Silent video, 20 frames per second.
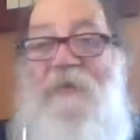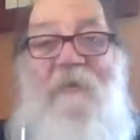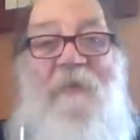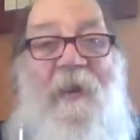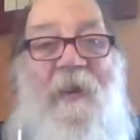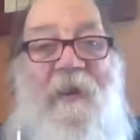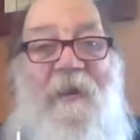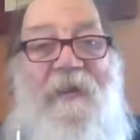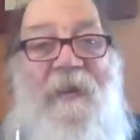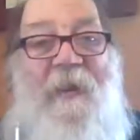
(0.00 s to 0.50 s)

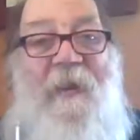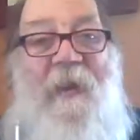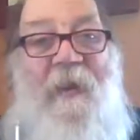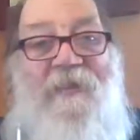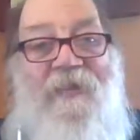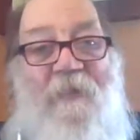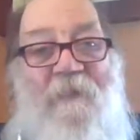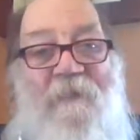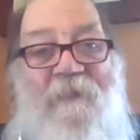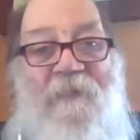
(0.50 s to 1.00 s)
where did they
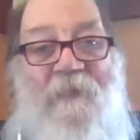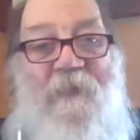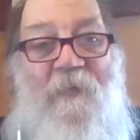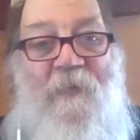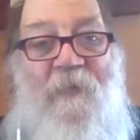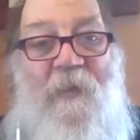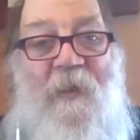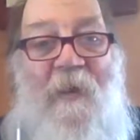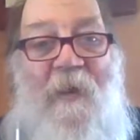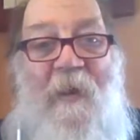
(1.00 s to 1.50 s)
get their
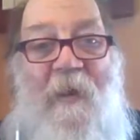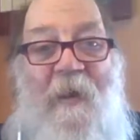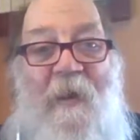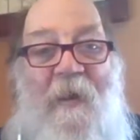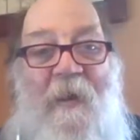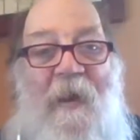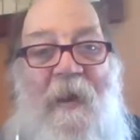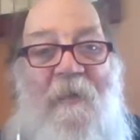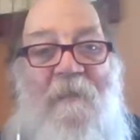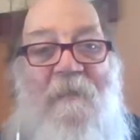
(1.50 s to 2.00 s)
food?
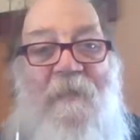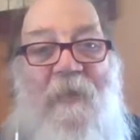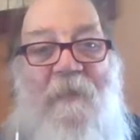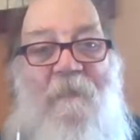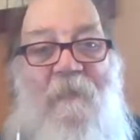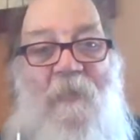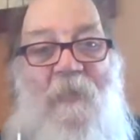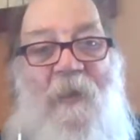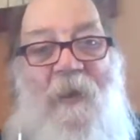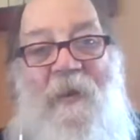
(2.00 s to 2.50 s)
Every
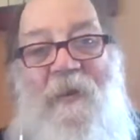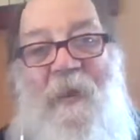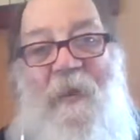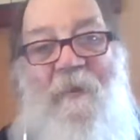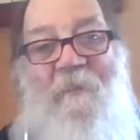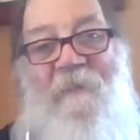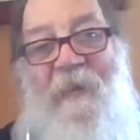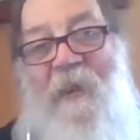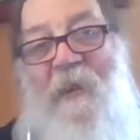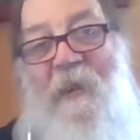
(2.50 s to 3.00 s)
morning
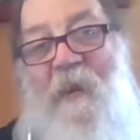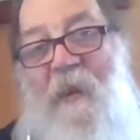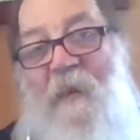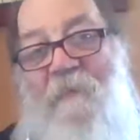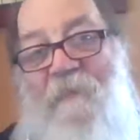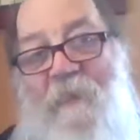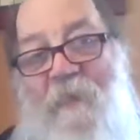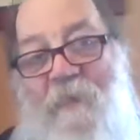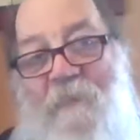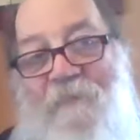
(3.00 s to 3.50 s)
they'd be
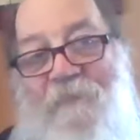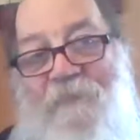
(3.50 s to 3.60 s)
covered